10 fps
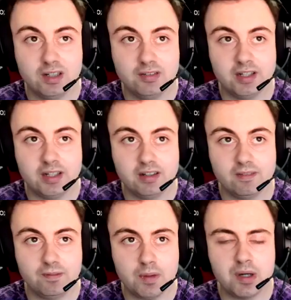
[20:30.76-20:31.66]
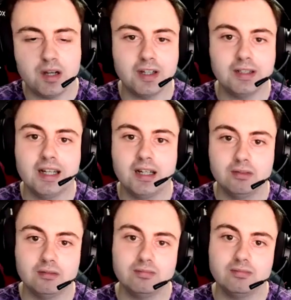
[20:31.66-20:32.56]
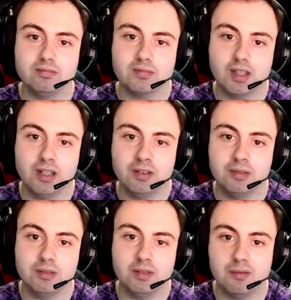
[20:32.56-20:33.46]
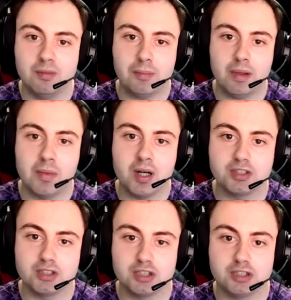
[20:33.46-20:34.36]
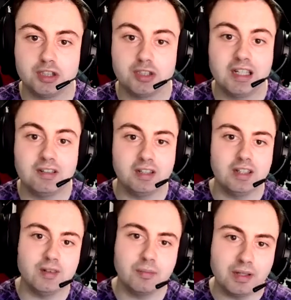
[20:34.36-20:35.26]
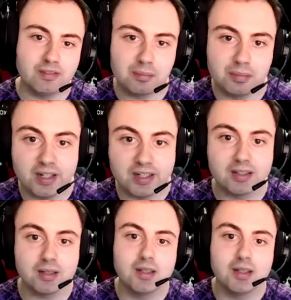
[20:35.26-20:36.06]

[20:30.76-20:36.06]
I think, but I think now, I think maybe the Master just should have a little bit of a break.